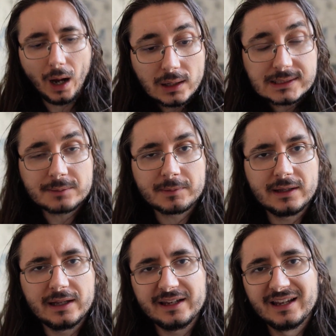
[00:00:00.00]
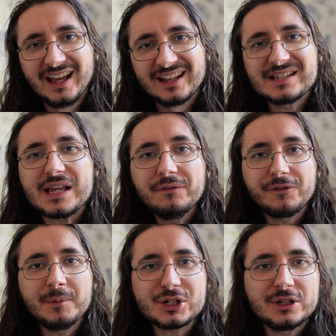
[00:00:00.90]
Ultimately, this
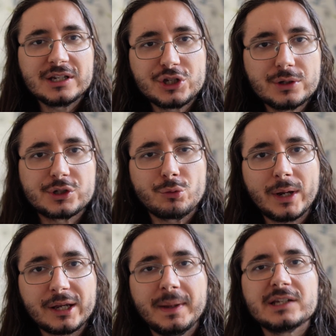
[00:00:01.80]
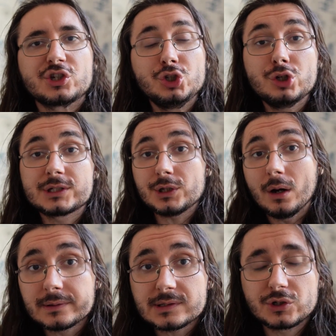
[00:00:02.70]
information is used to recommend new
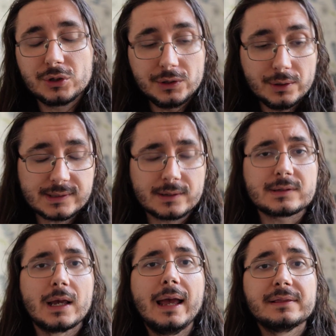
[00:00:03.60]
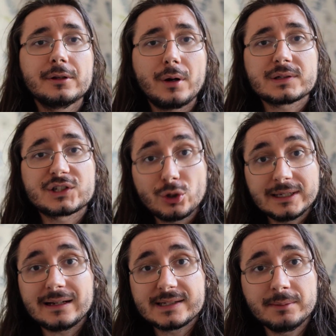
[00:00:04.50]
songs to users that are
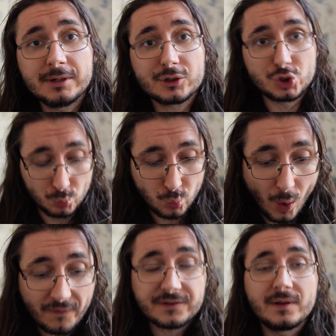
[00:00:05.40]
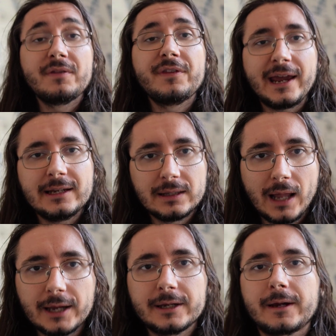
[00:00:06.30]
sonically similar to what they
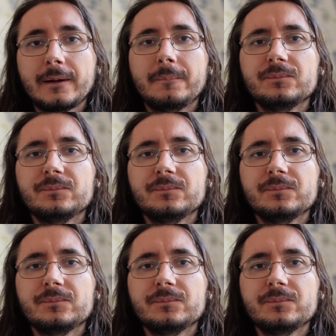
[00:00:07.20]
like.